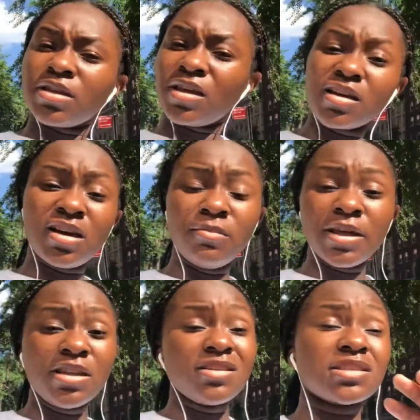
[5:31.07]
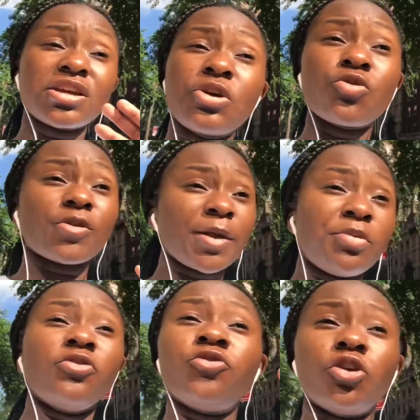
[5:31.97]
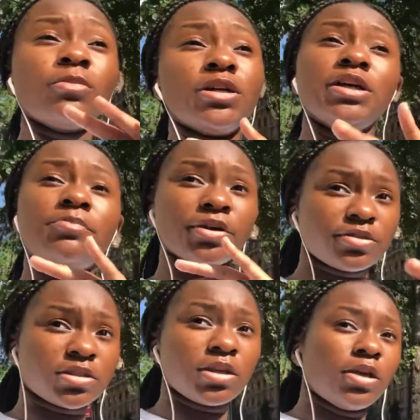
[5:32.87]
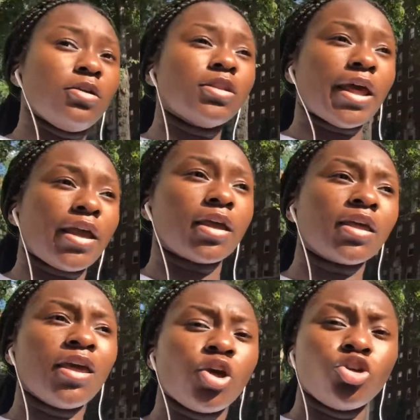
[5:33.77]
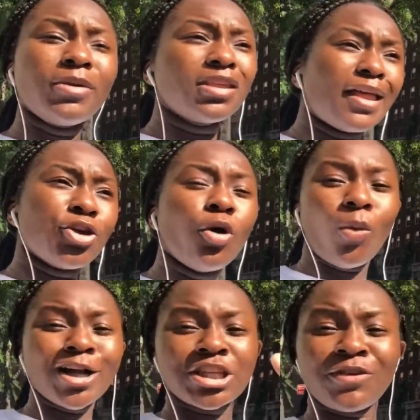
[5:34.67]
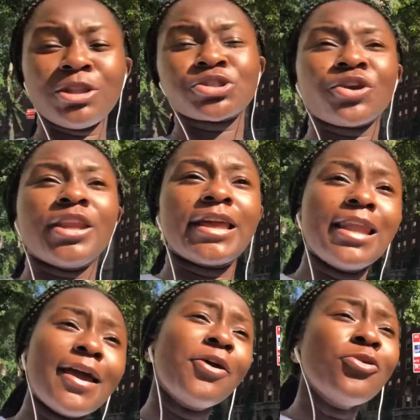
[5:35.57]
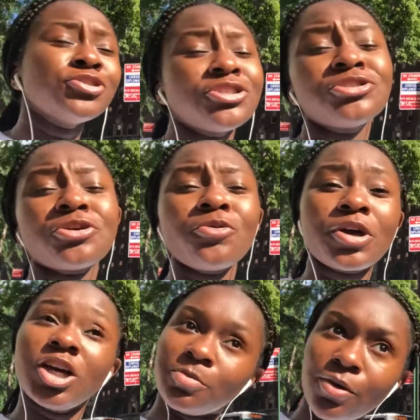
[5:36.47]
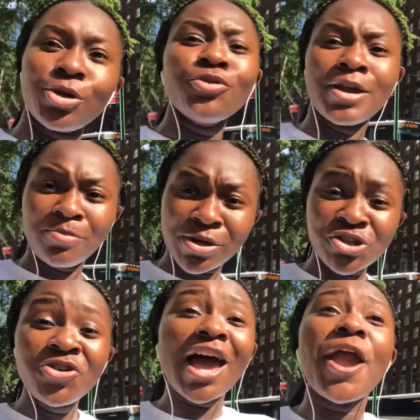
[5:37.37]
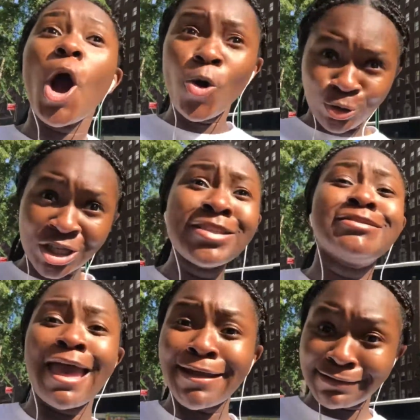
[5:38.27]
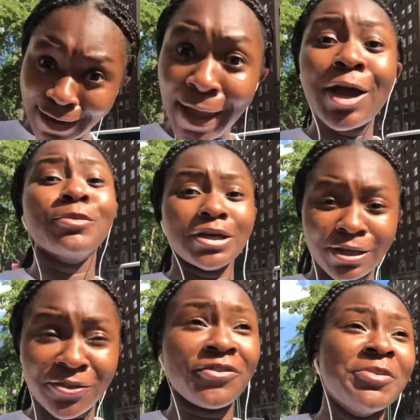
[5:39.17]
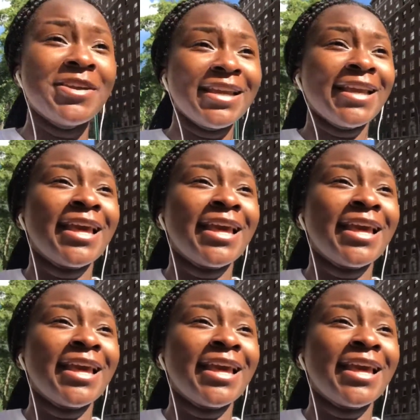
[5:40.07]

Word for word: But yeah, Camila's a great performer in person, yo. Like you be like you'll watch it from the screen and you're like, oh she's so good. But when you in person, you like, oh she's that damn good for me.